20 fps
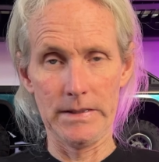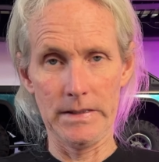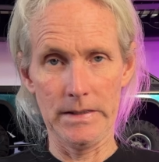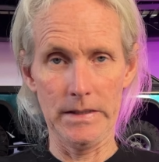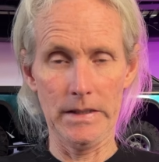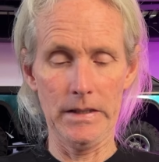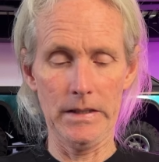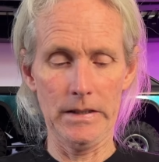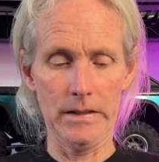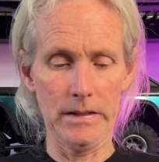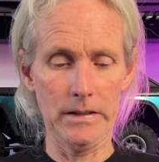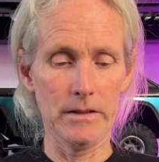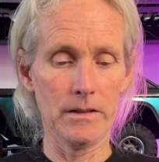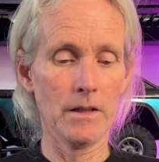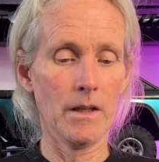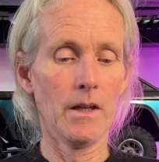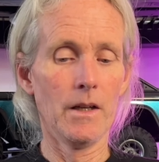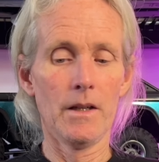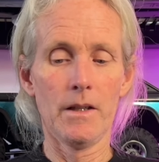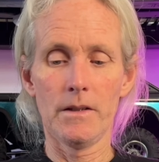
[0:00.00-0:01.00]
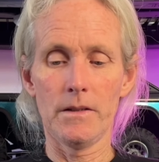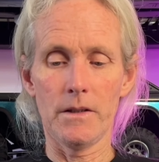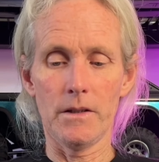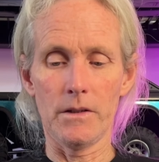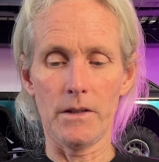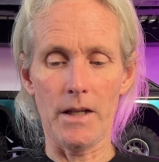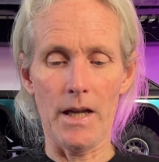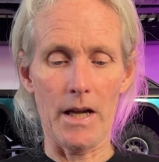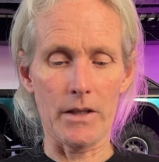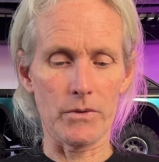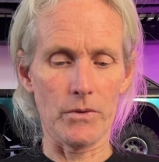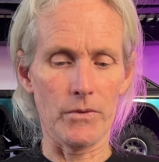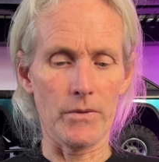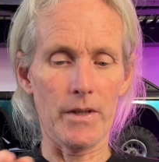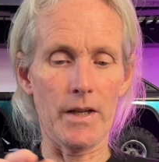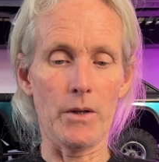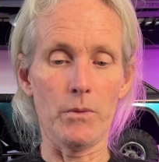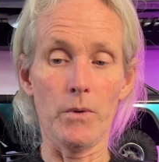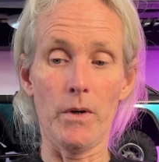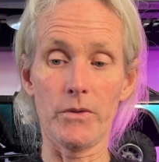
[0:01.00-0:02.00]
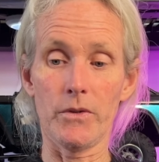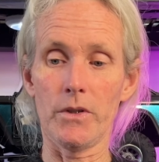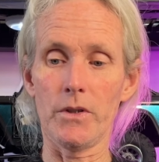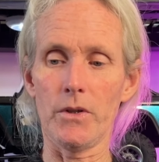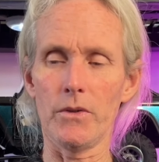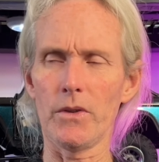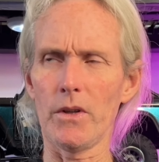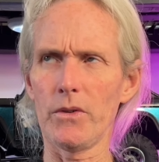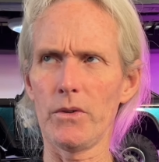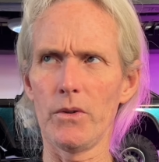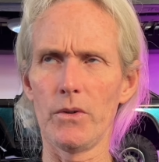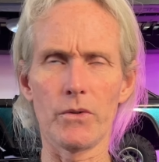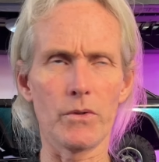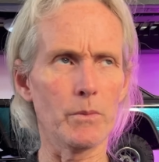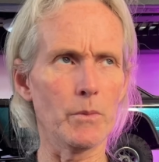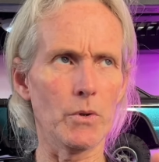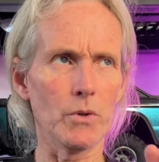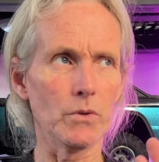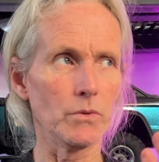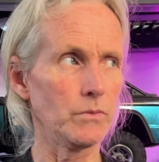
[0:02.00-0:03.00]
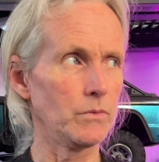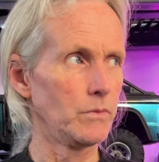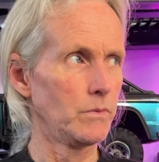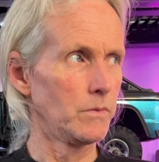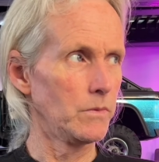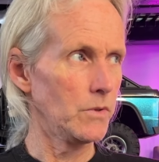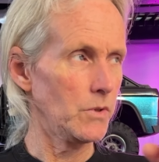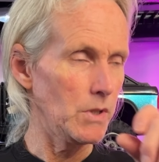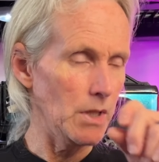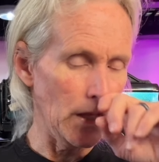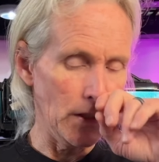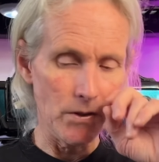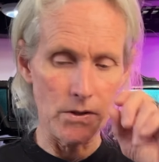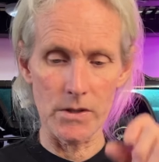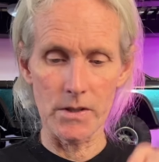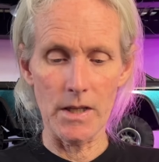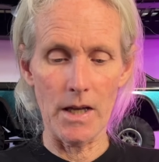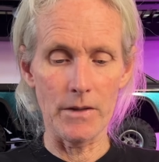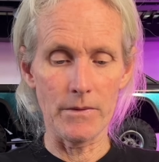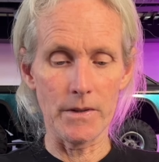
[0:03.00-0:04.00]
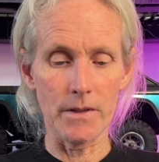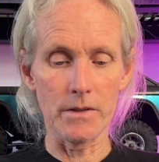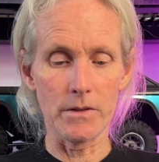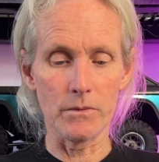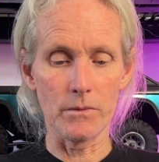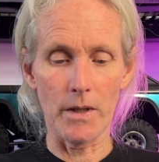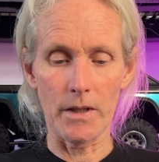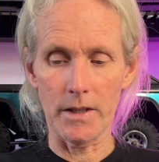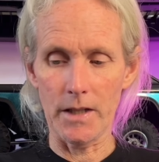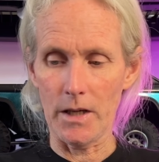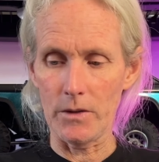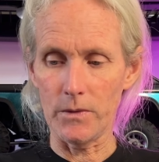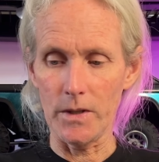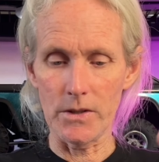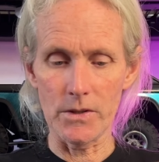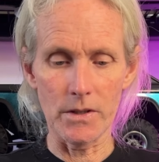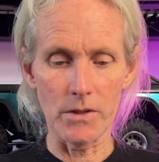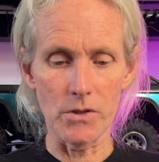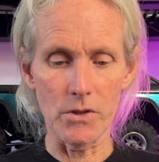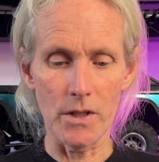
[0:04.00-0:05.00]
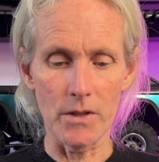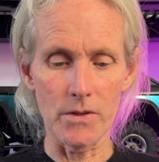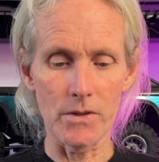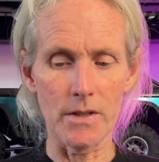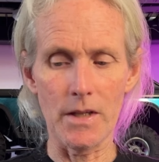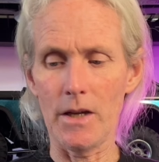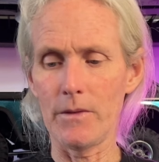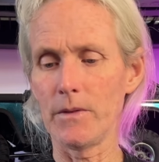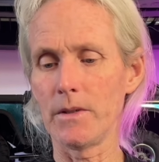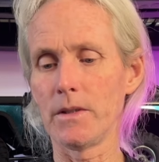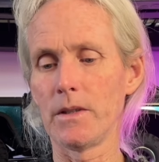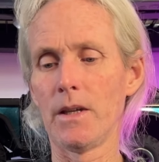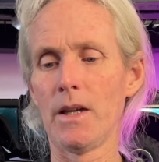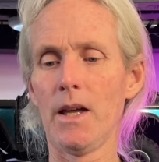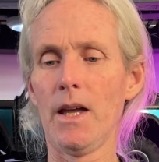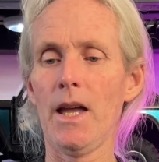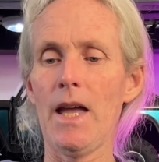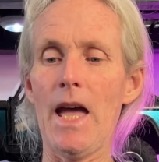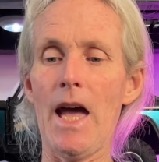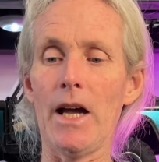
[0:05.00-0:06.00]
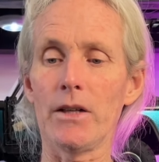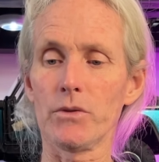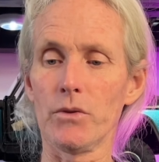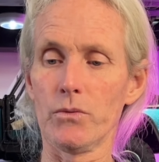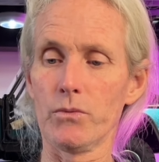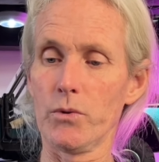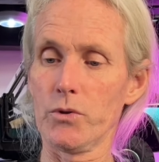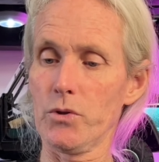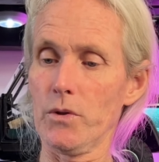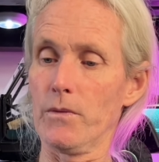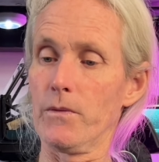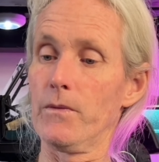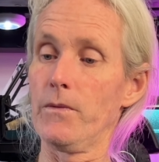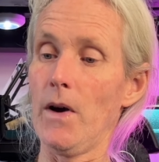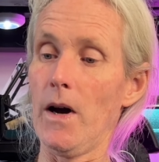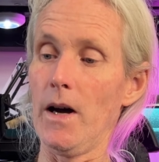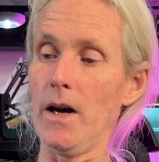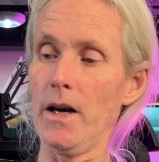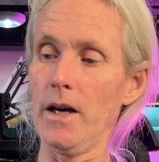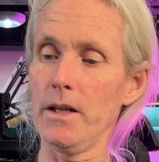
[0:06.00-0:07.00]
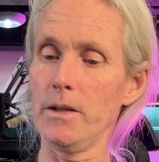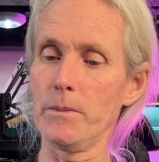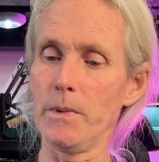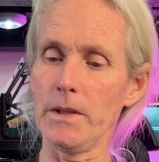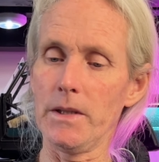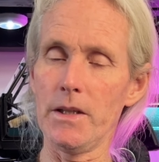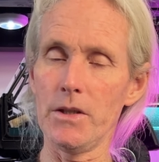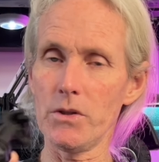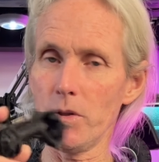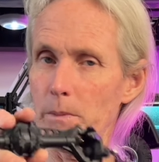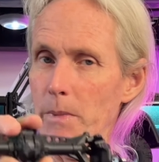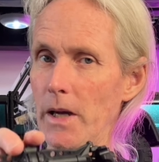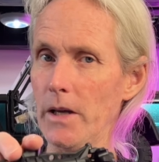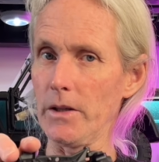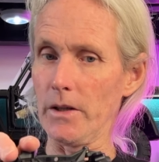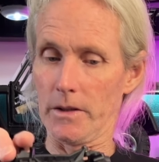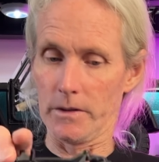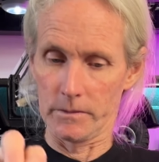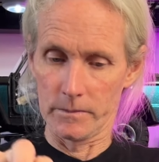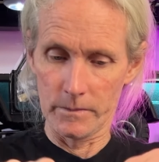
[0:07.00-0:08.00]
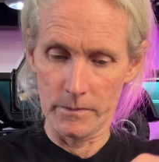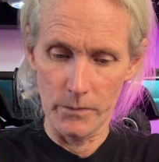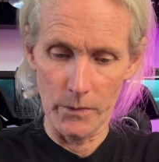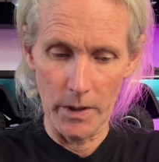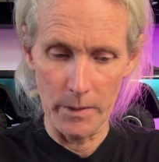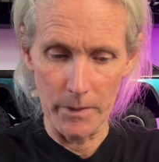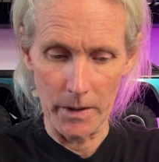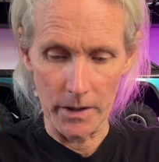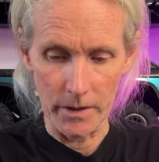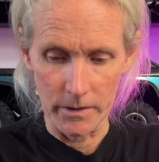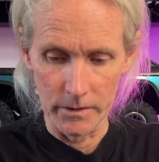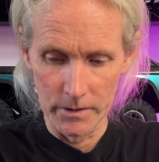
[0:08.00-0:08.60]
Yay. Than the axles that I was going to use. I was using some old Gen 7, Red Cat Racing Gen 7 axles, which are fine, but these are better, way better.